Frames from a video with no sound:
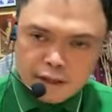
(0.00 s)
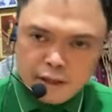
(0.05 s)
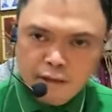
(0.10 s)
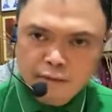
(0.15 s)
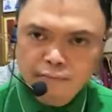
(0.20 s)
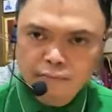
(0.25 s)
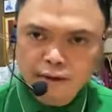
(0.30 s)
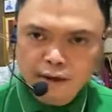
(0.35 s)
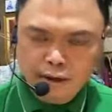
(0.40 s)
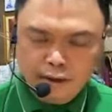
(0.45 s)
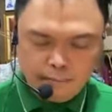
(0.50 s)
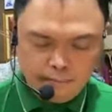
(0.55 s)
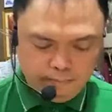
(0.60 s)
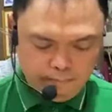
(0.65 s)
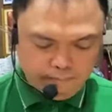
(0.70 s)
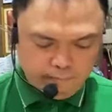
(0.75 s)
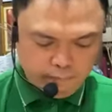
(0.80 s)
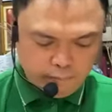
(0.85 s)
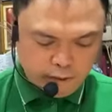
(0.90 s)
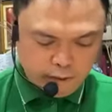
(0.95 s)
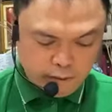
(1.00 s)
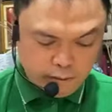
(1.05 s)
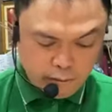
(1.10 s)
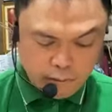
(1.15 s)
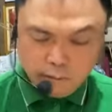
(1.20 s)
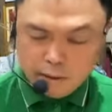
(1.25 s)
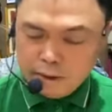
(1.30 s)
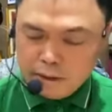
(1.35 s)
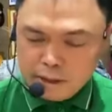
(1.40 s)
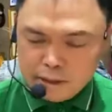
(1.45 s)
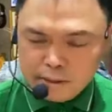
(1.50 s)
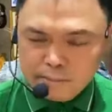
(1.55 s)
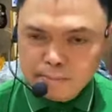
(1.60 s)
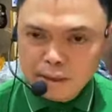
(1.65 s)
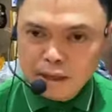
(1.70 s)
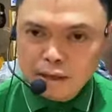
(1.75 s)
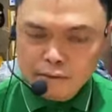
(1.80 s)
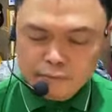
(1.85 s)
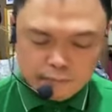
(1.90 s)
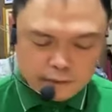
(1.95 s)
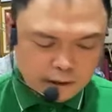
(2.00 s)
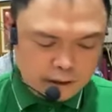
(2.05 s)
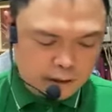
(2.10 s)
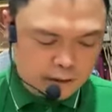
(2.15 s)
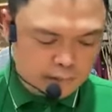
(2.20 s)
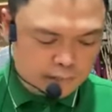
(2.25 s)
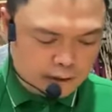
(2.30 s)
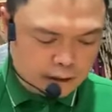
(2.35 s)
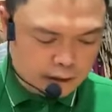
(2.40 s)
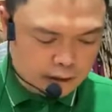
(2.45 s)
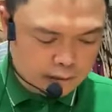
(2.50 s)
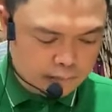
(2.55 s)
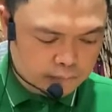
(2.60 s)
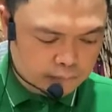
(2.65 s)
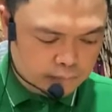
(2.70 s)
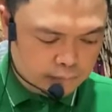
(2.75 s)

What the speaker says: Nineveh? Who are these men of Nineveh?